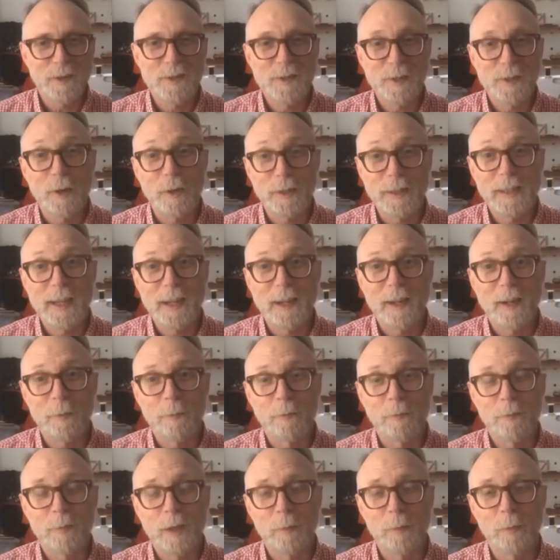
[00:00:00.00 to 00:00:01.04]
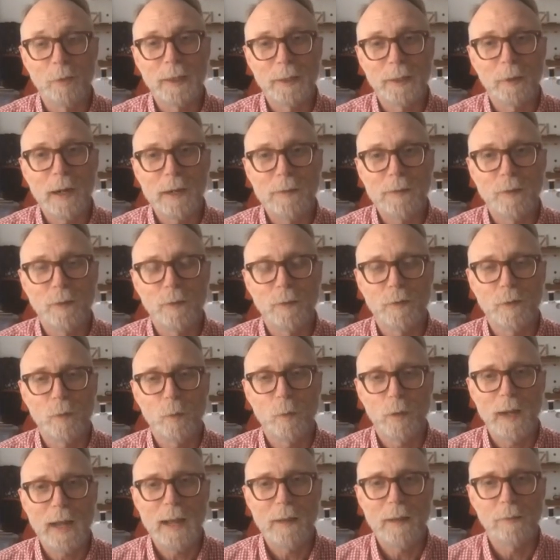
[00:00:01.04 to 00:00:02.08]
So yeah, I'm really grateful for
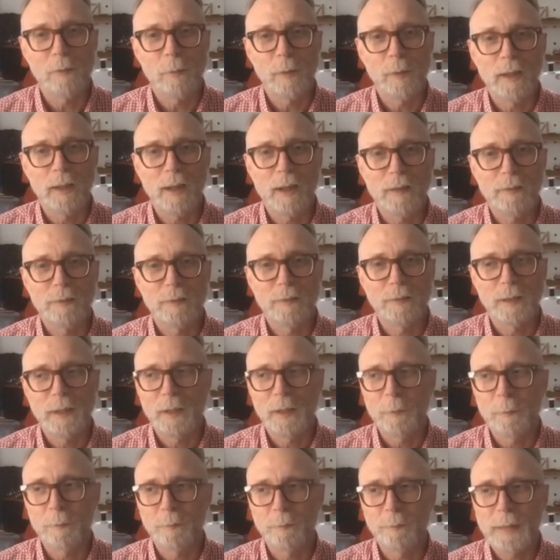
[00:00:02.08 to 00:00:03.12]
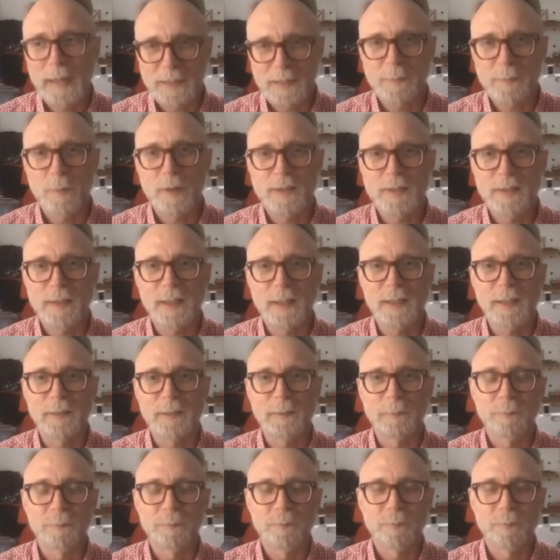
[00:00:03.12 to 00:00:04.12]
what I have in my life. That's my scene.